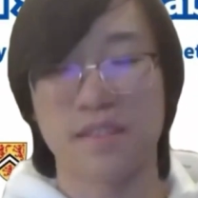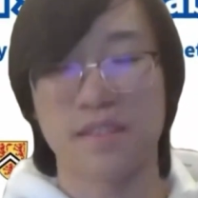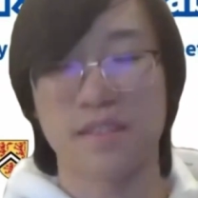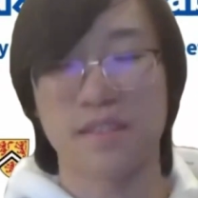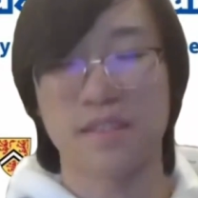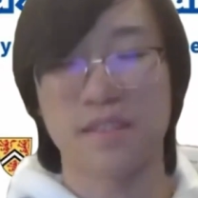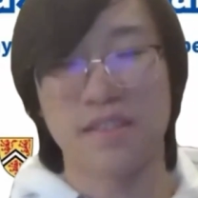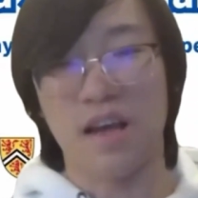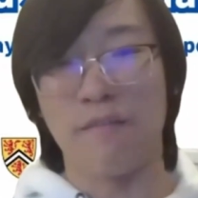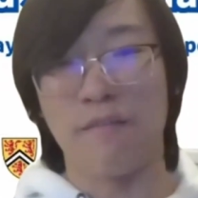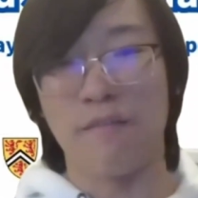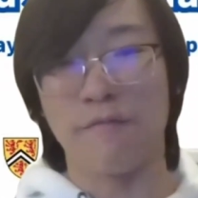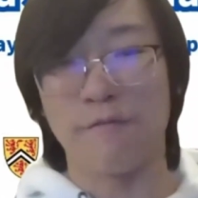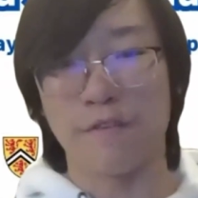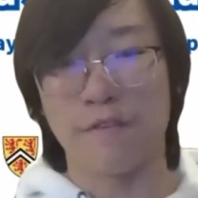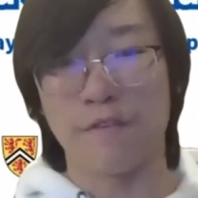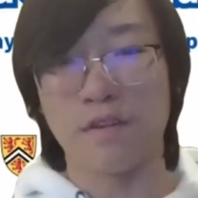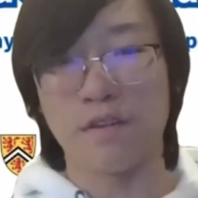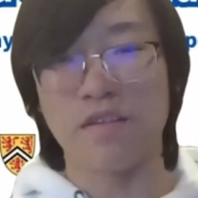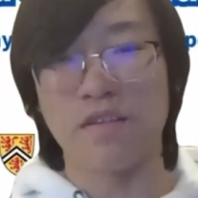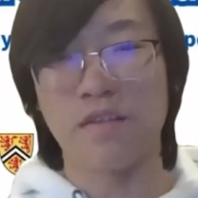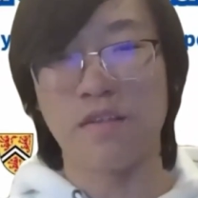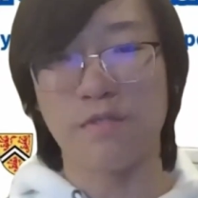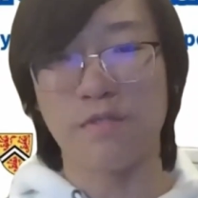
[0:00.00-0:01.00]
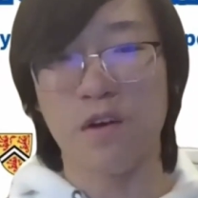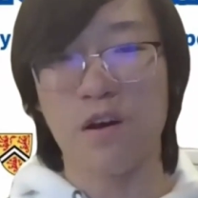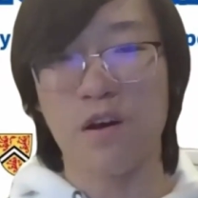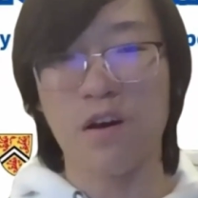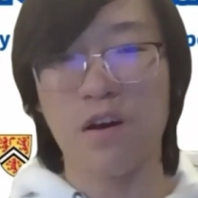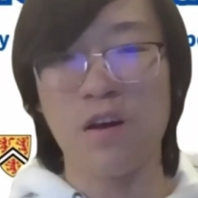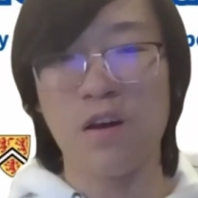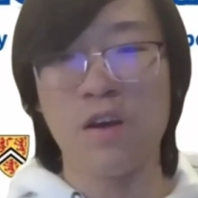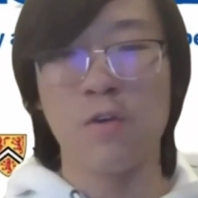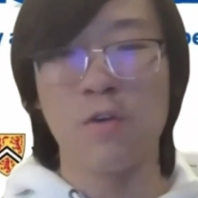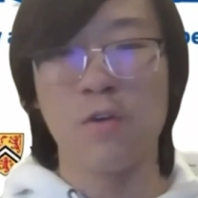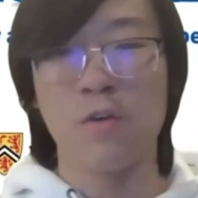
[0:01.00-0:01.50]
First of all,
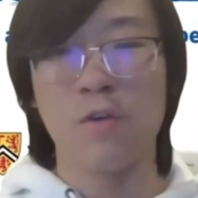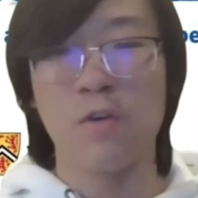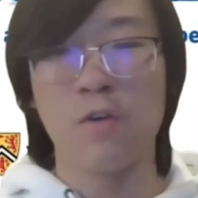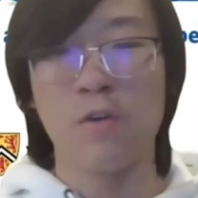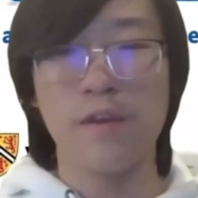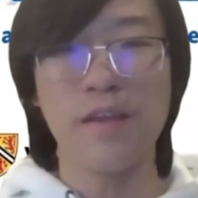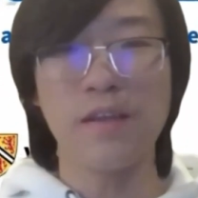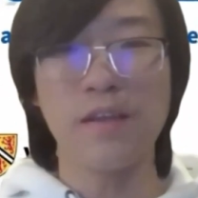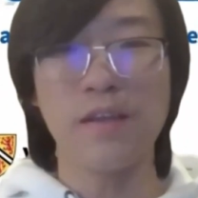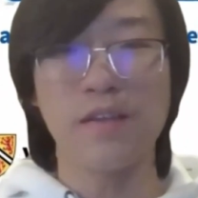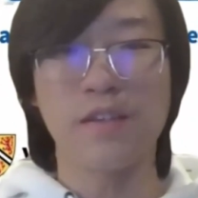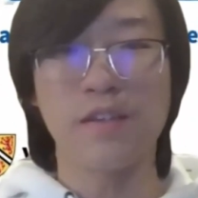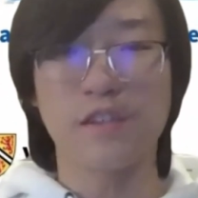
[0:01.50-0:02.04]
we should